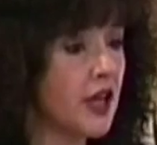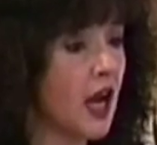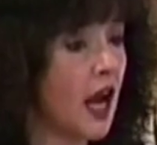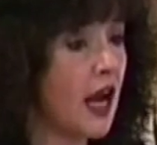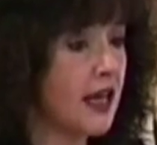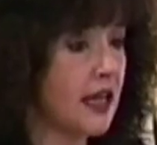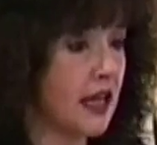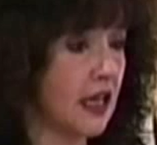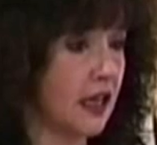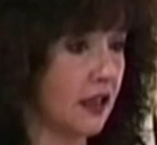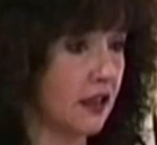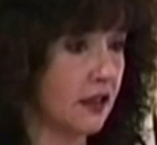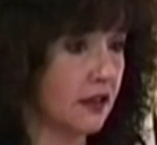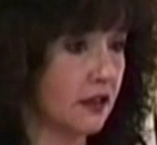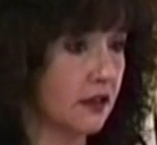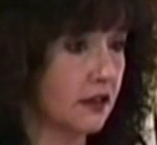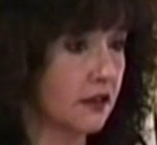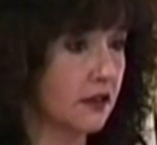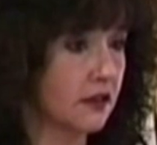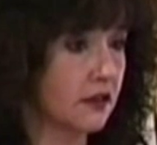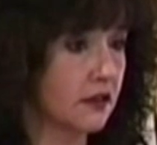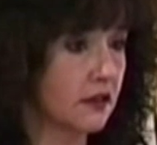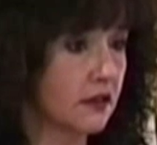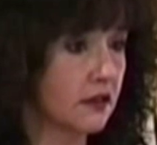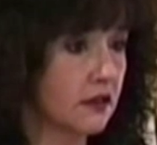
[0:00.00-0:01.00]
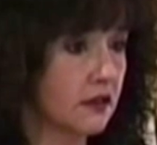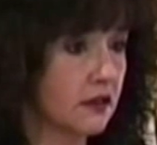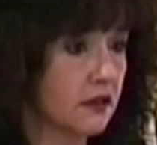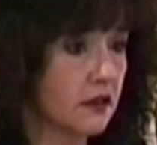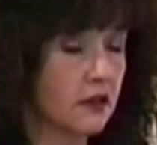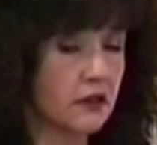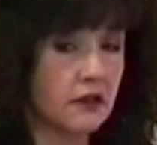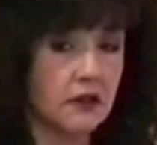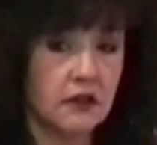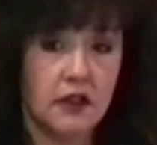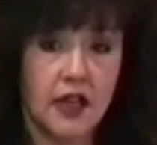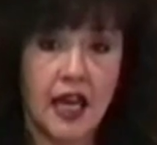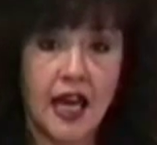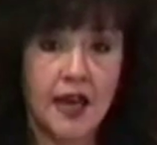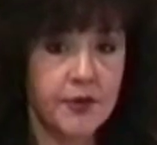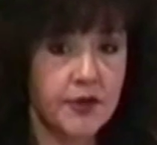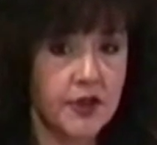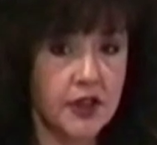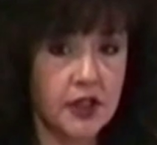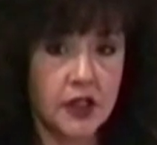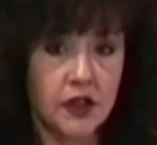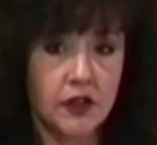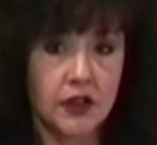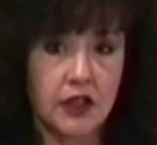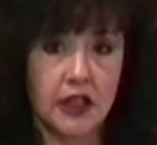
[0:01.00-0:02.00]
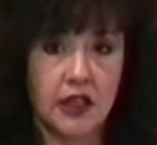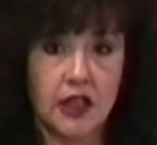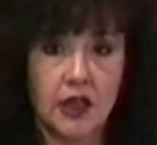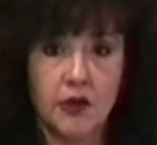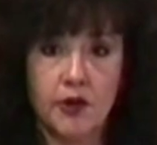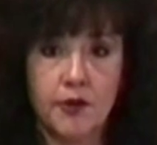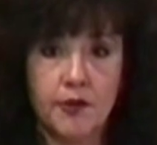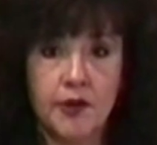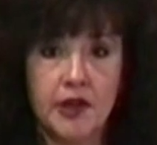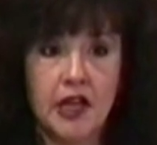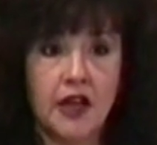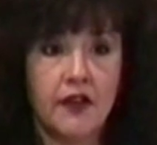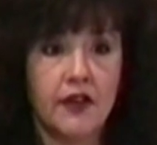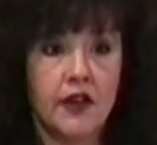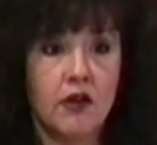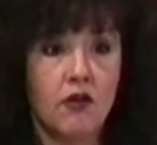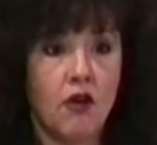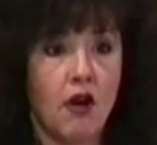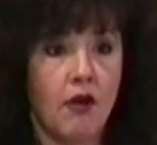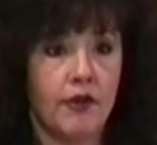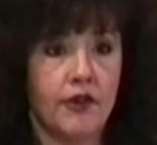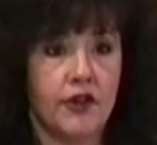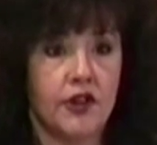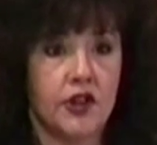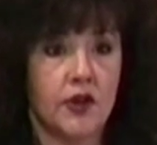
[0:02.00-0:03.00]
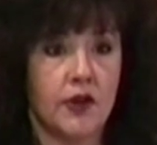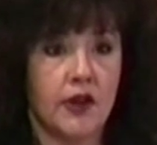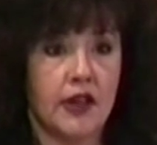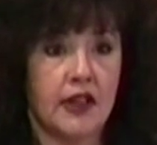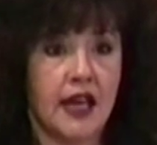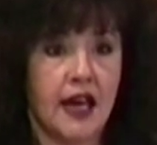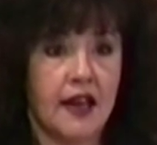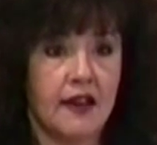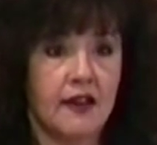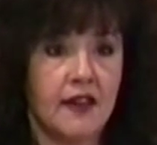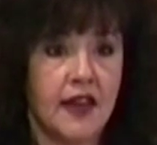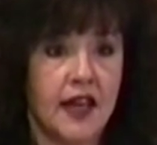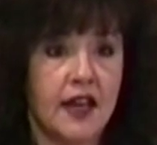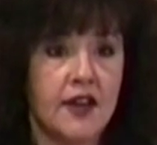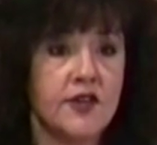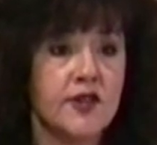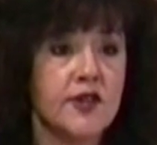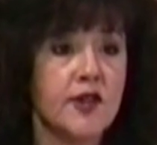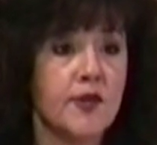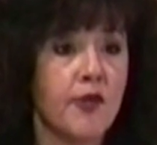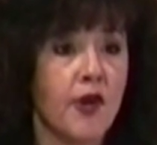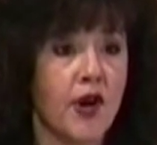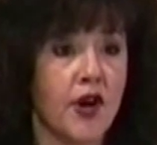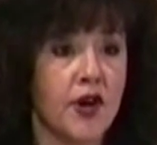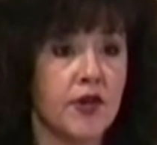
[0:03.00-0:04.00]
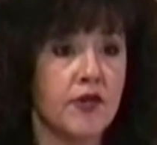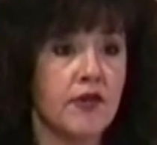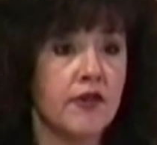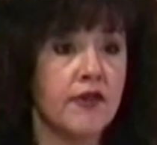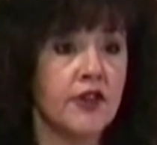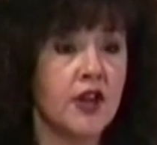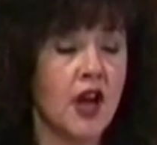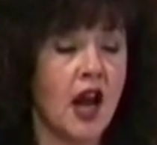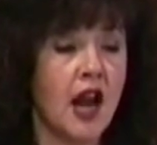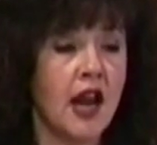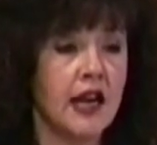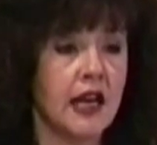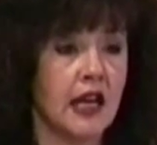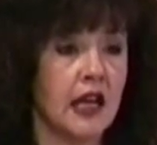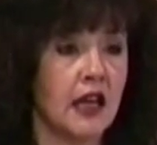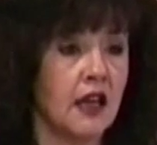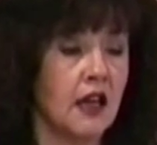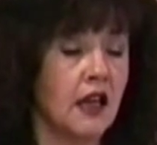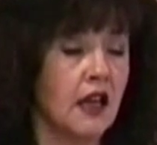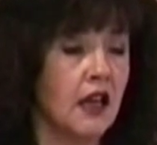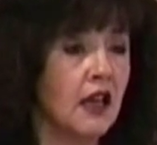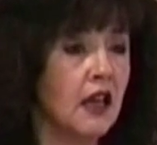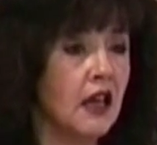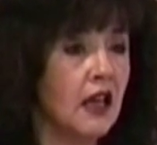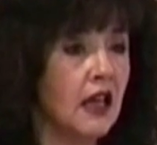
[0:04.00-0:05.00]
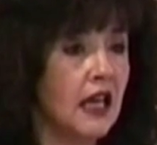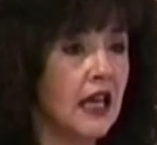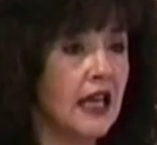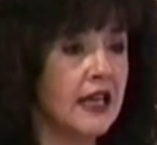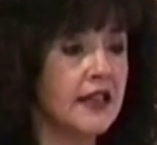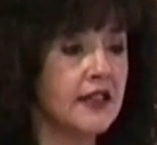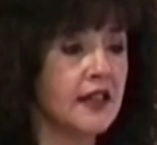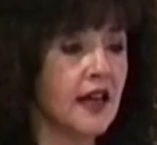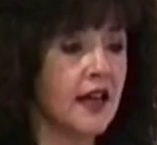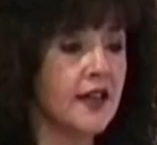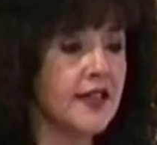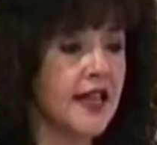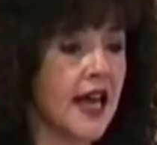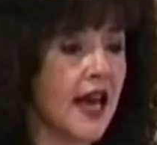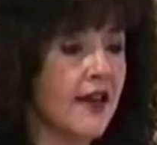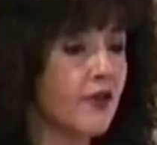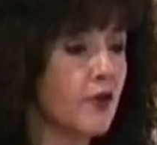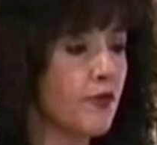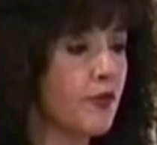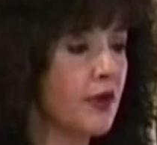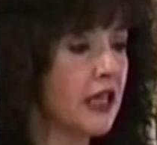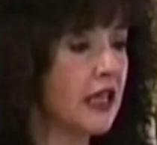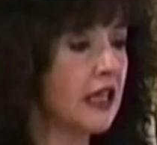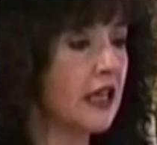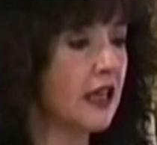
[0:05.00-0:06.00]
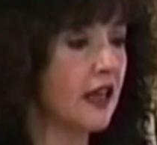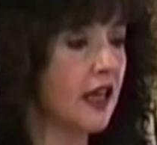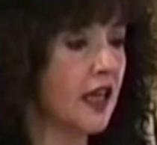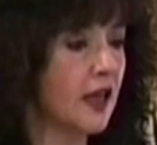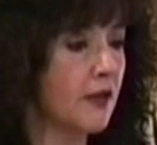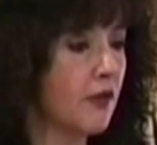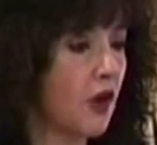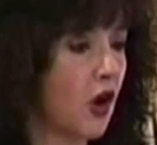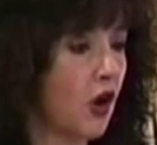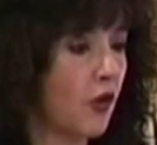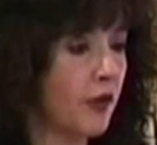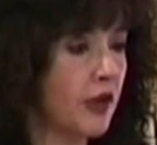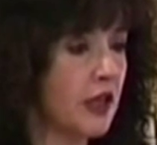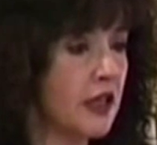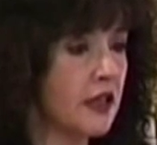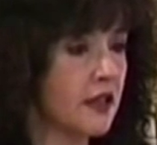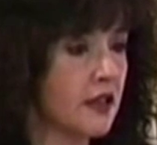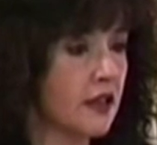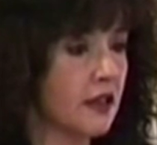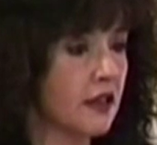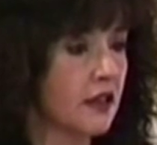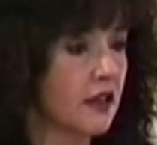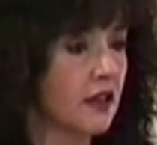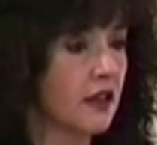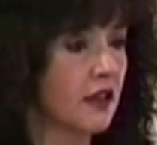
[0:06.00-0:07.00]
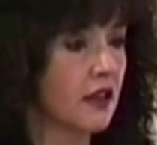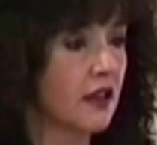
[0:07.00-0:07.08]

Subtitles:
of dining. Absolutely, there would be nothing wrong with doing that. That is the Bardo of dining. It does have a beginning moment,